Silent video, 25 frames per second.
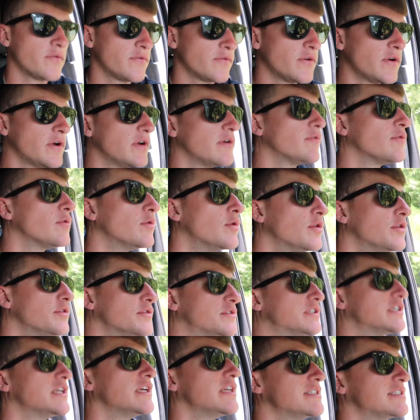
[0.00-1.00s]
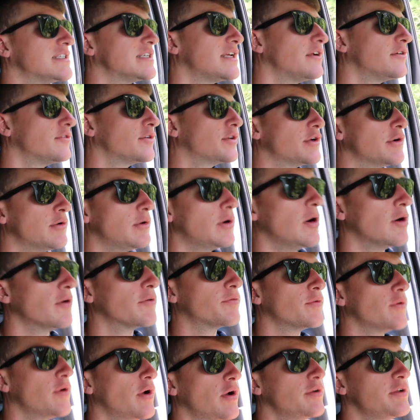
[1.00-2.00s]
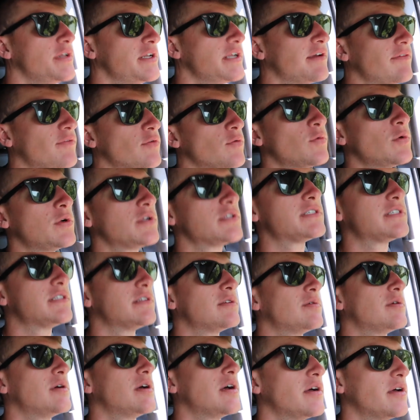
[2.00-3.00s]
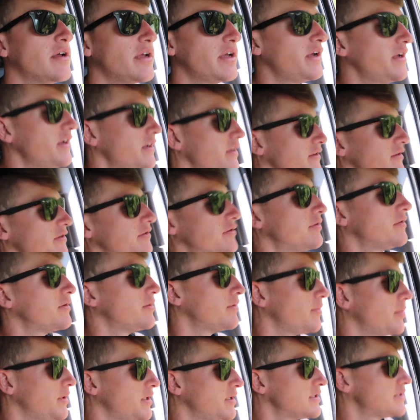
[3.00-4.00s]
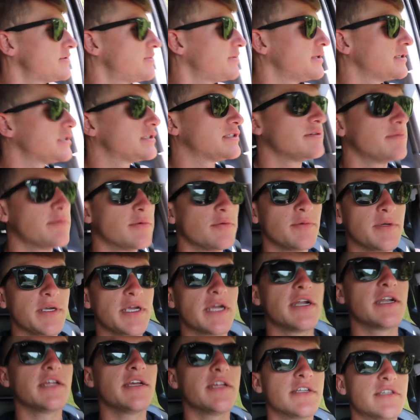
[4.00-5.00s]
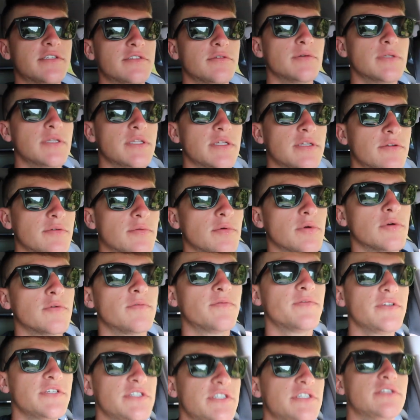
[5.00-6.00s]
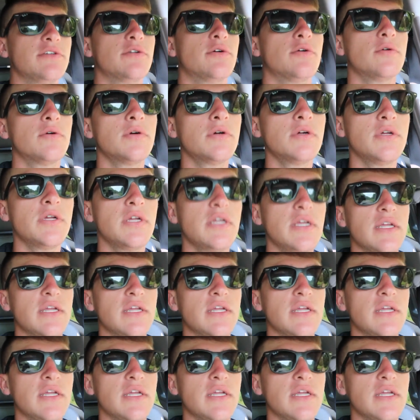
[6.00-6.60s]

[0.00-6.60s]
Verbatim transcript: For everyone who says I don't go off-roading, every once in a while, eh? You know what I mean? Especially when we got to get to a little fishing hole.